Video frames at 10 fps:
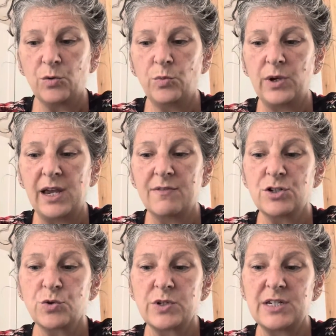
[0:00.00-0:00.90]
We have a
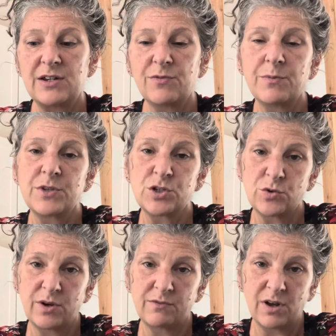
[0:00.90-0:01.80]
choice to eat from the
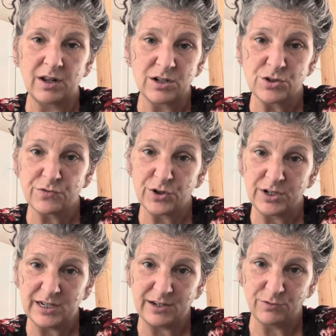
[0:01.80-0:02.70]
tree of knowledge of good
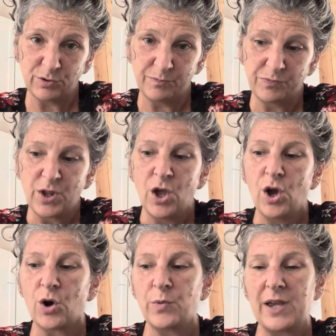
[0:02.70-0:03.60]
and evil,
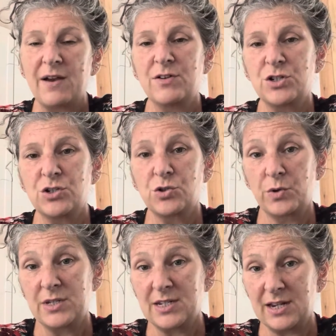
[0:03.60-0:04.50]
or we have a
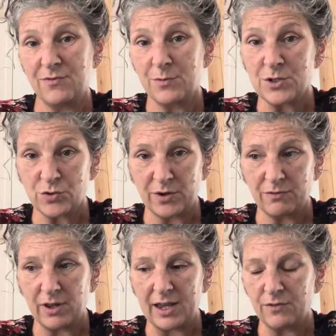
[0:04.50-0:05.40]
choice to eat from the tree of
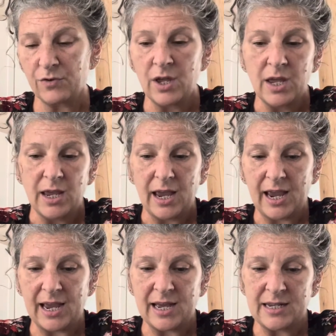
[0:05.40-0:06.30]
life.
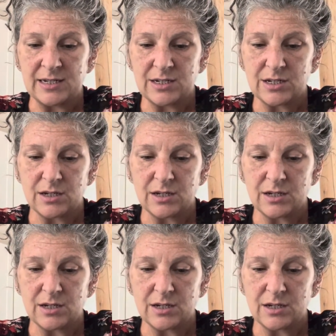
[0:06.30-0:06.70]
And